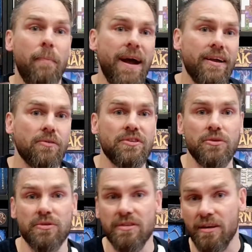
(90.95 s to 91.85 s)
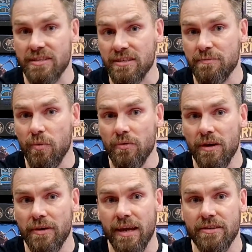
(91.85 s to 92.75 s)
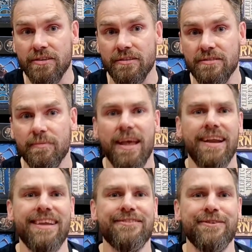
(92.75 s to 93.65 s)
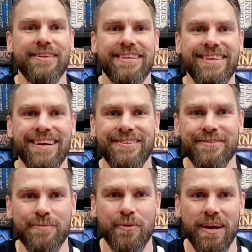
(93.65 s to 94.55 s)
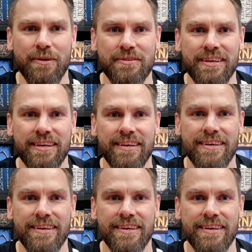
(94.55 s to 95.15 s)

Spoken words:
back onto your starting spawn locations. Let's look at these actions more closely.